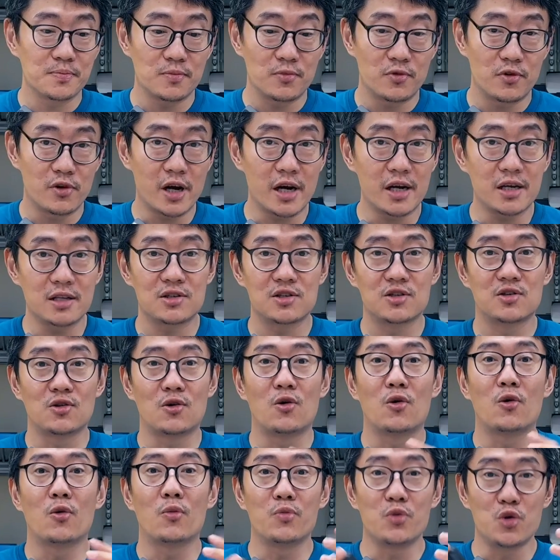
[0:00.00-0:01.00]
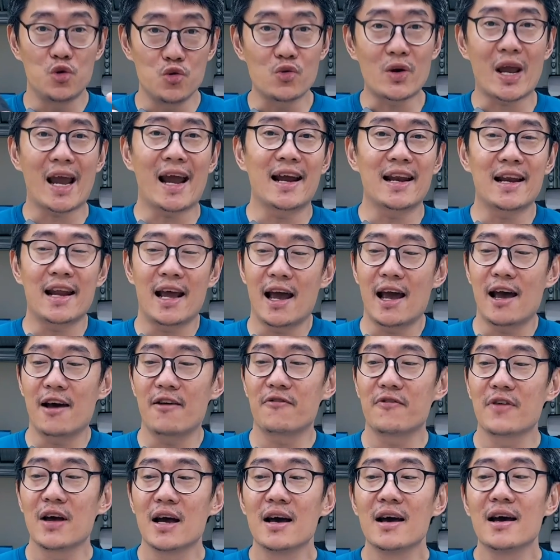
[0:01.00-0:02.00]
right? So you can
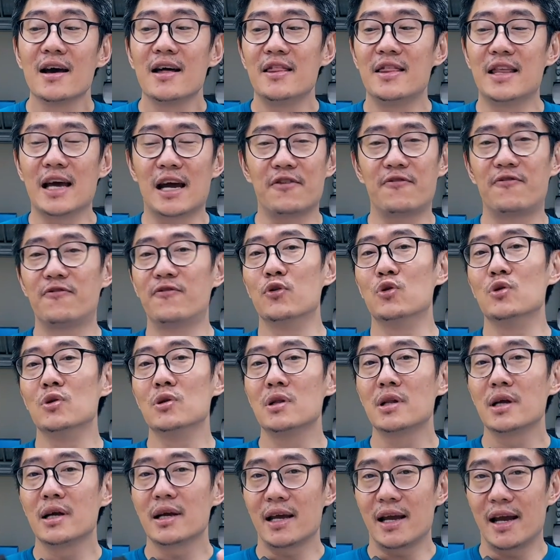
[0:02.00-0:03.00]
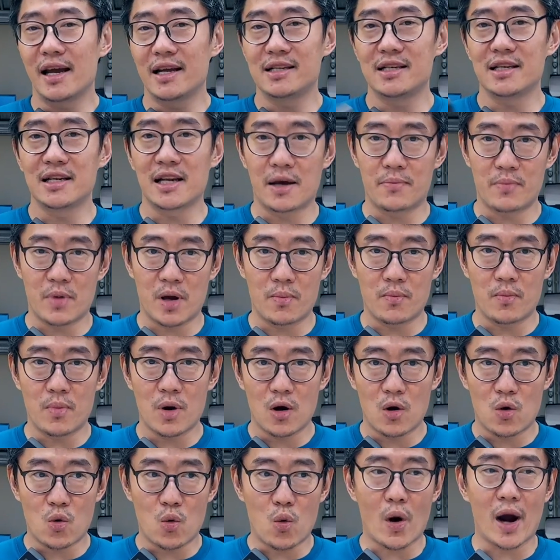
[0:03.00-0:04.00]
have that full 18mm
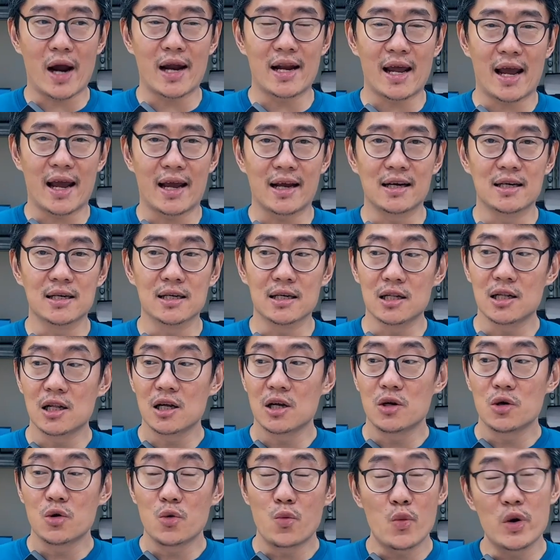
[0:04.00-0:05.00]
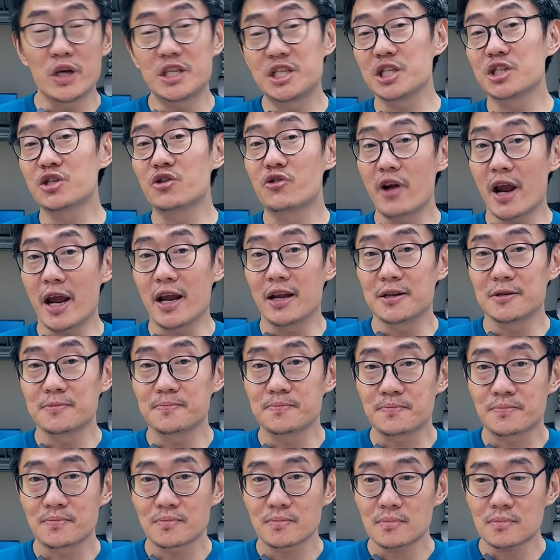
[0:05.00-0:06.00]
wide angle, which is great.
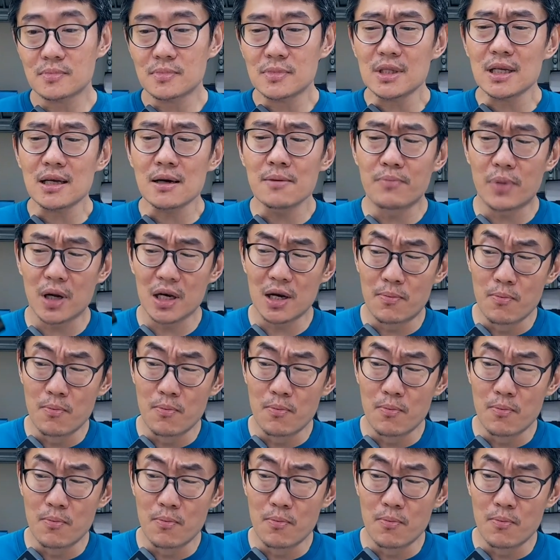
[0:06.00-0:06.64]
But the